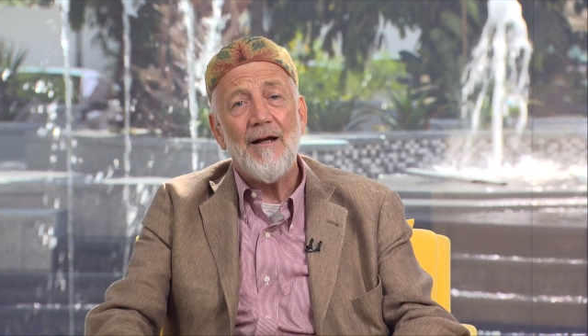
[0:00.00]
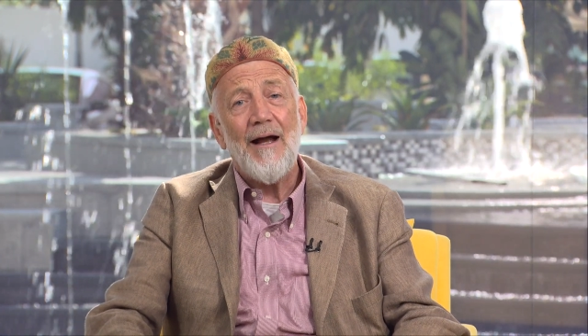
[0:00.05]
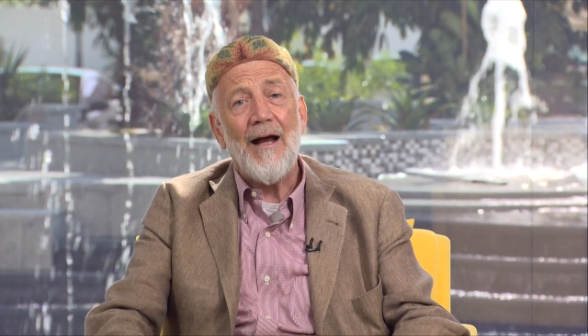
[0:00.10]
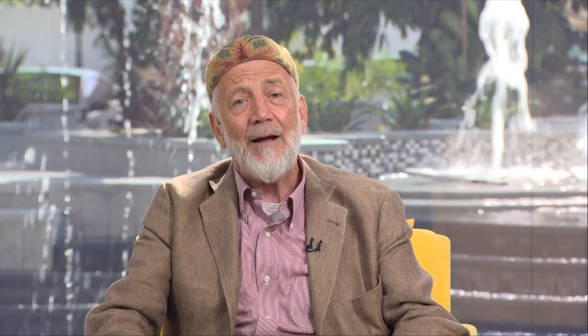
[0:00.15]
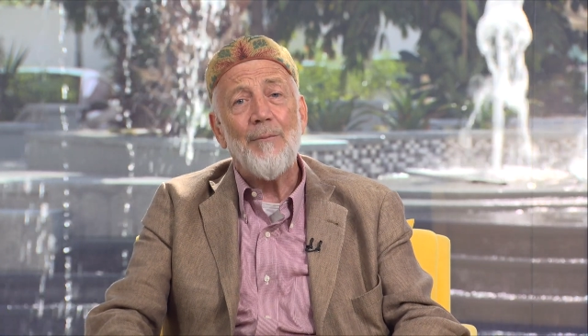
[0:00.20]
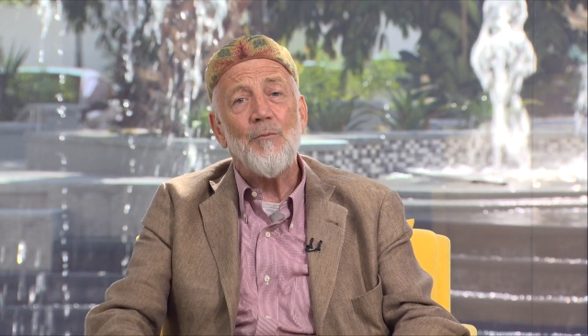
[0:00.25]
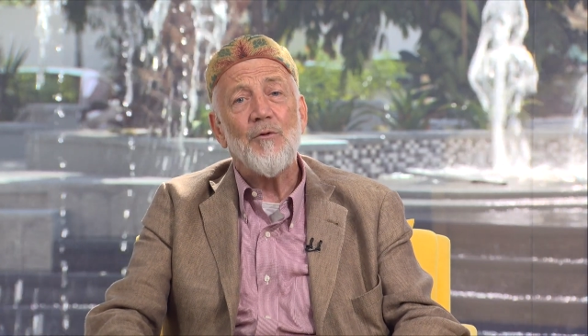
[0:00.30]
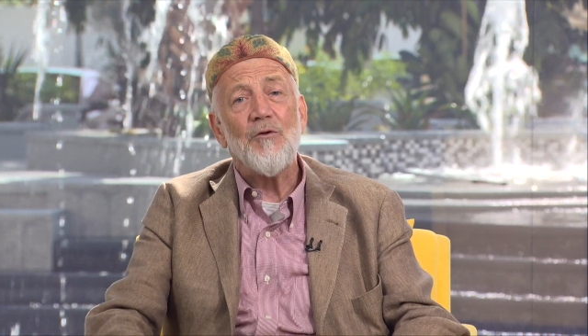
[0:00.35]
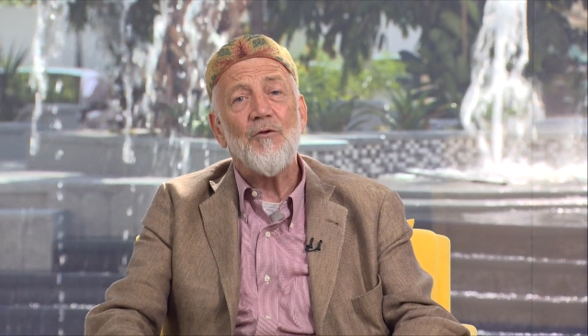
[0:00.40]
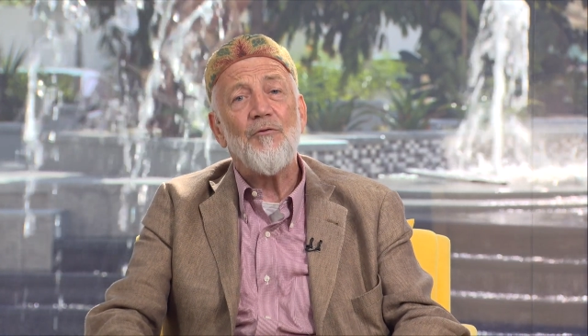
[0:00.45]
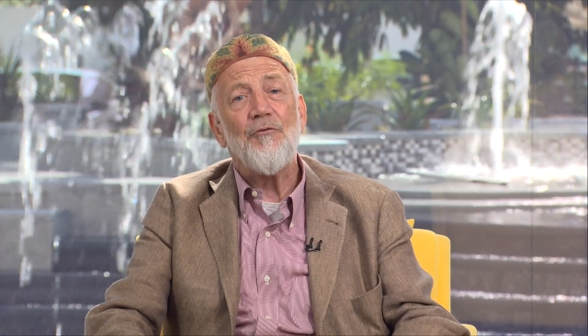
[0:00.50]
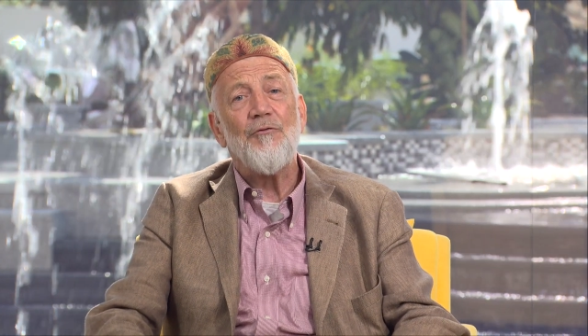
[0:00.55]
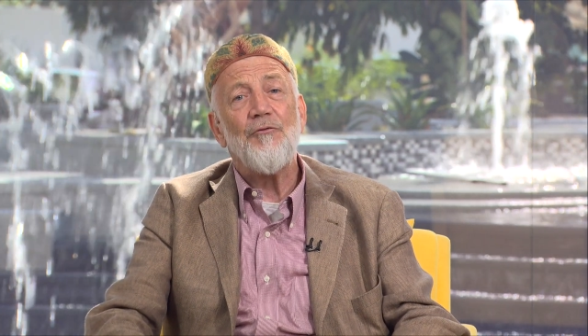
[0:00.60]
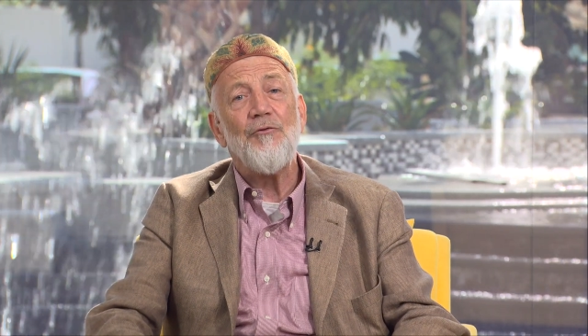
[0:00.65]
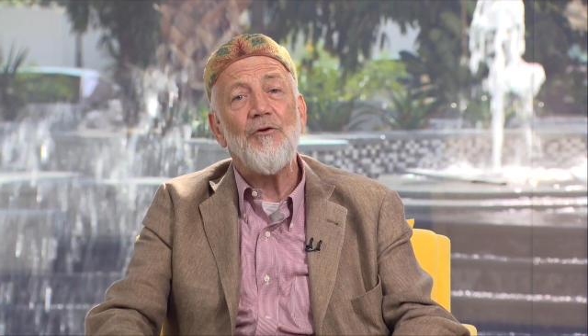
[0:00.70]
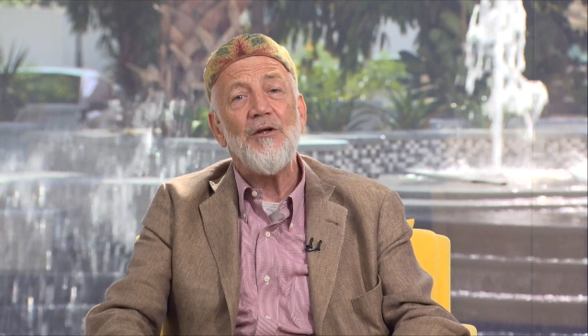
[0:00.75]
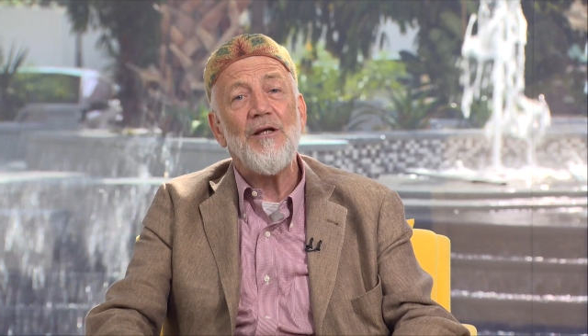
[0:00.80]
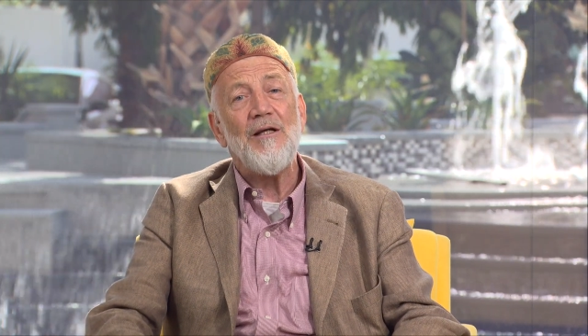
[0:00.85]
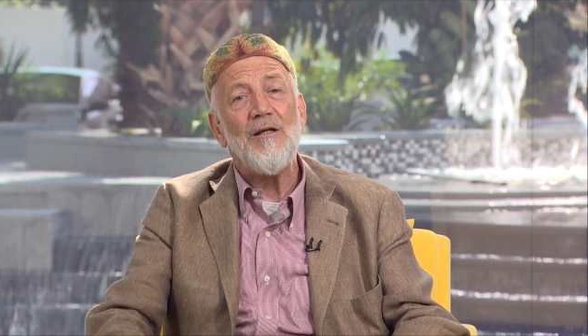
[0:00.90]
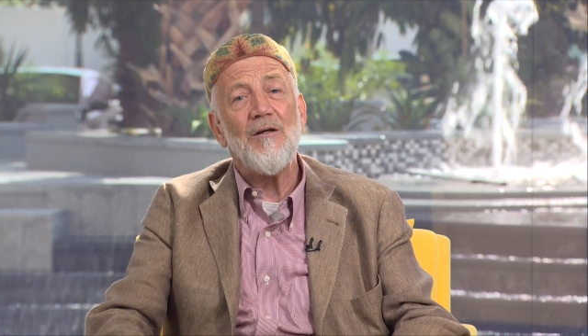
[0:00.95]
and was
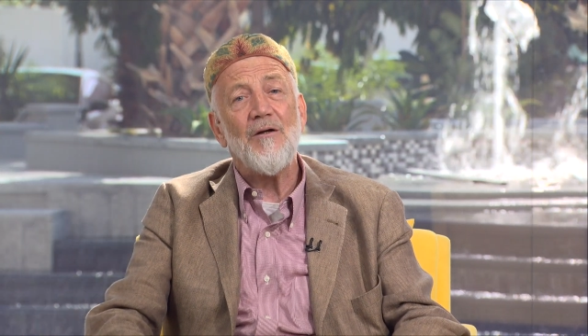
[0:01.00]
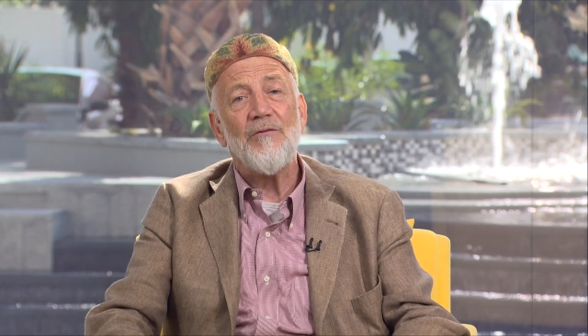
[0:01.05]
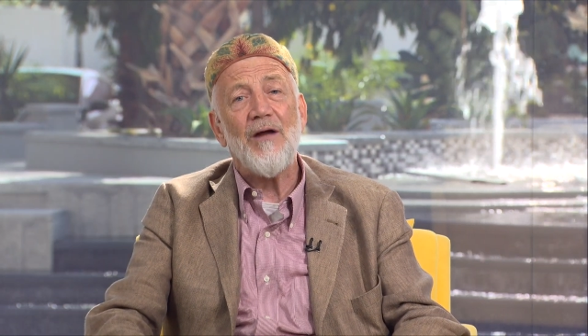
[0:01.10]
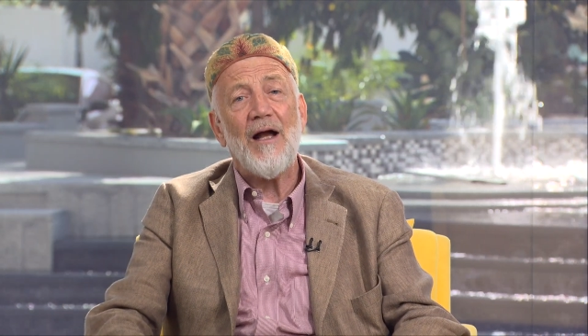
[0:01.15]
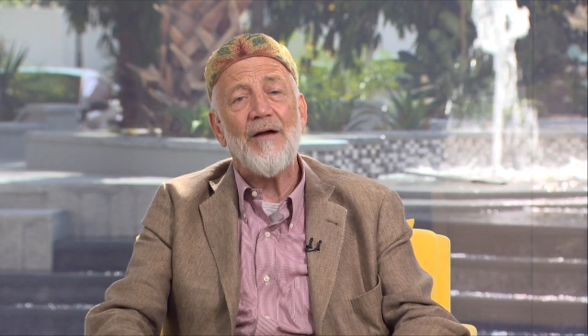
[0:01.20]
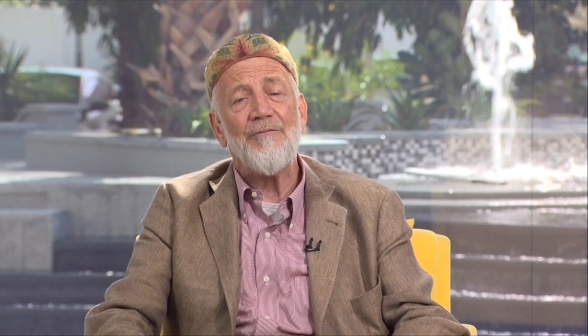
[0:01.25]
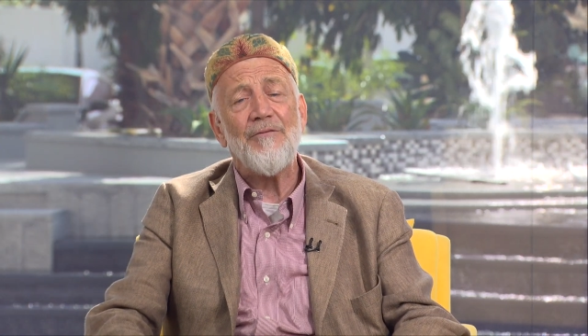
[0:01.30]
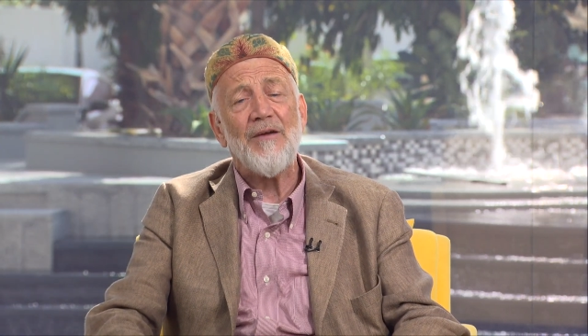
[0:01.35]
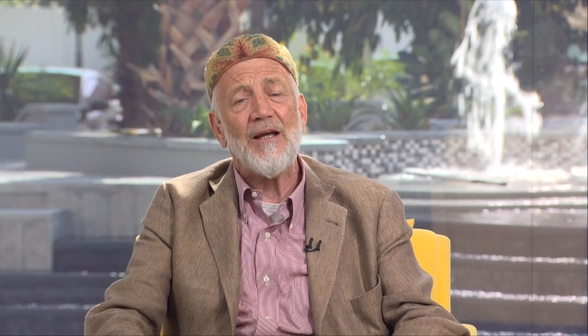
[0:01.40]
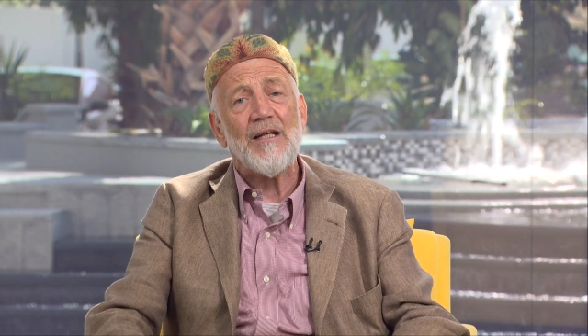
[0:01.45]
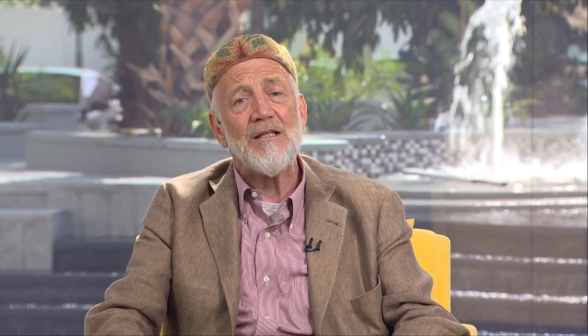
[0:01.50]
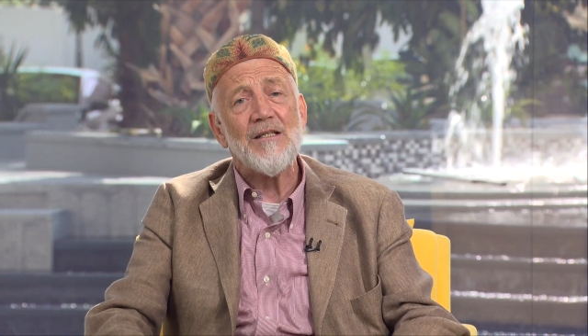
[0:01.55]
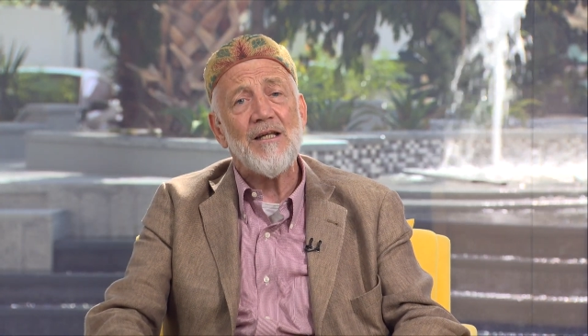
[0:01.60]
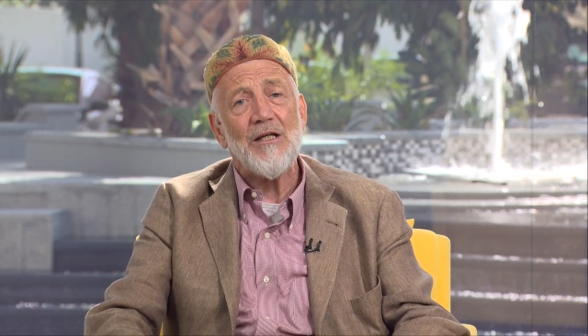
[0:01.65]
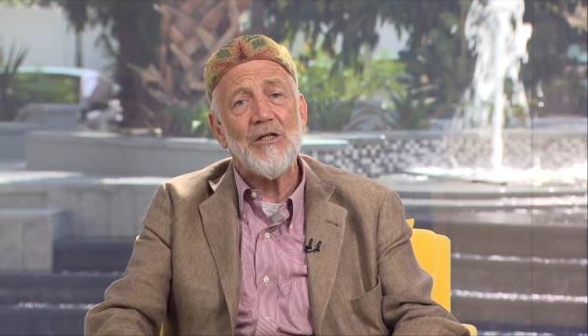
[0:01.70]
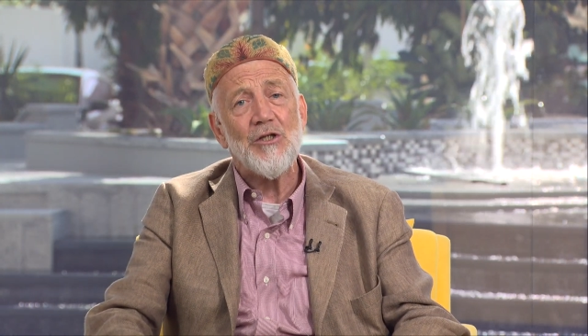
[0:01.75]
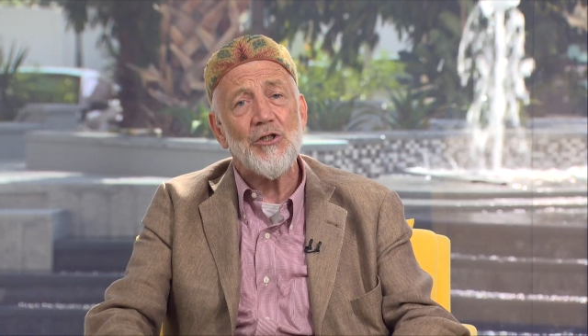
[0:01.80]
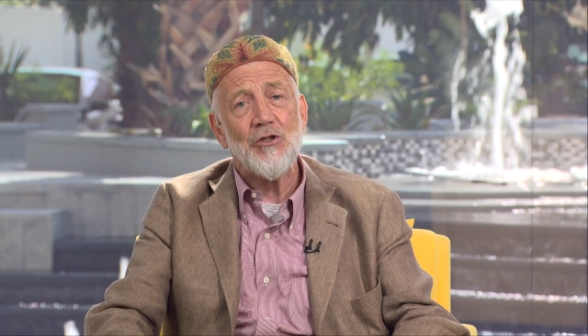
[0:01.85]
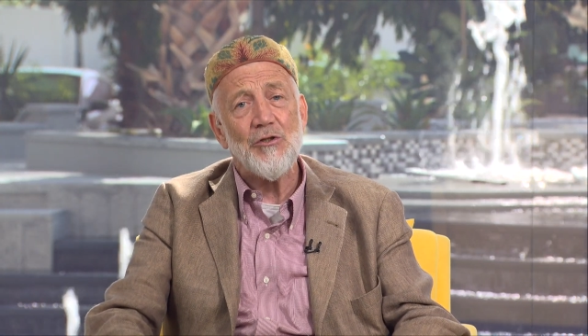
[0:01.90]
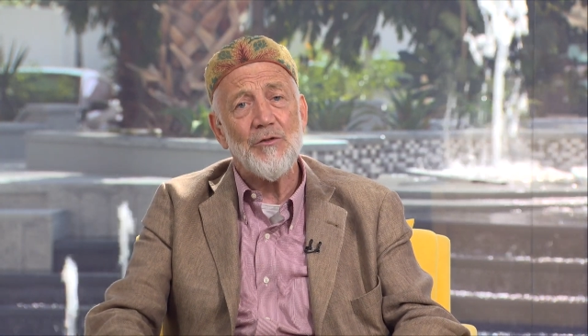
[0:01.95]
free of
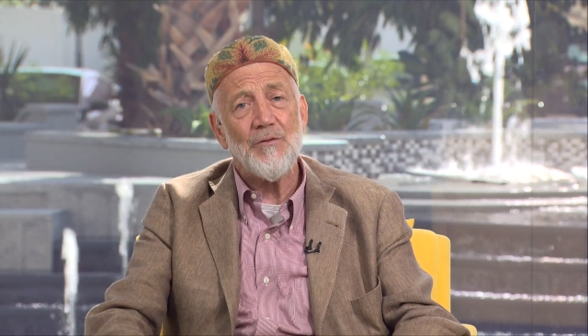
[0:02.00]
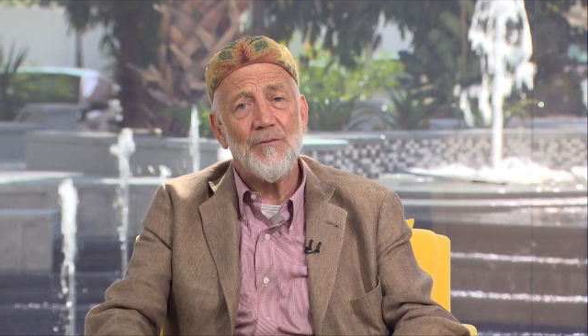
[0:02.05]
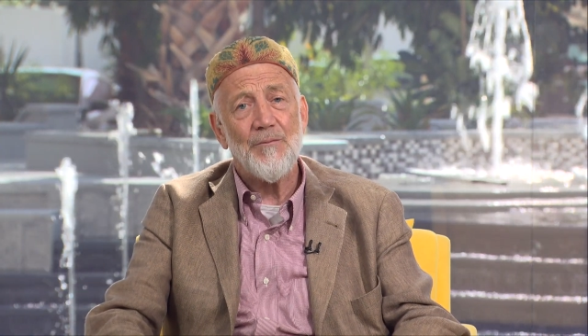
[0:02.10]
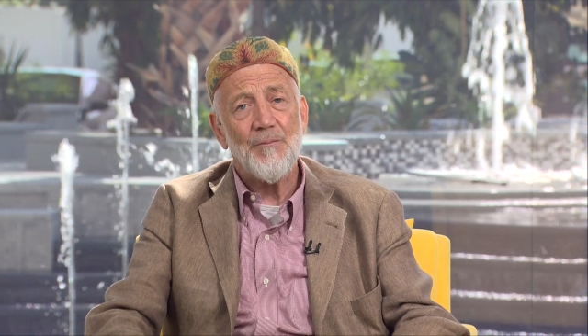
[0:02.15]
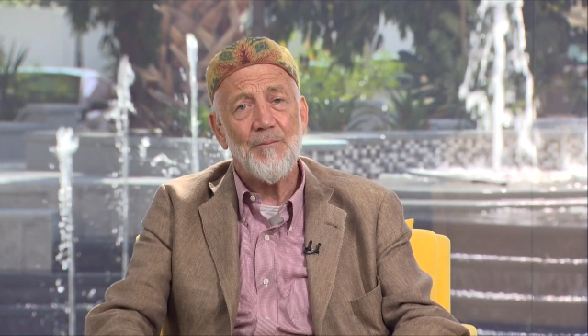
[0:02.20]
affectation.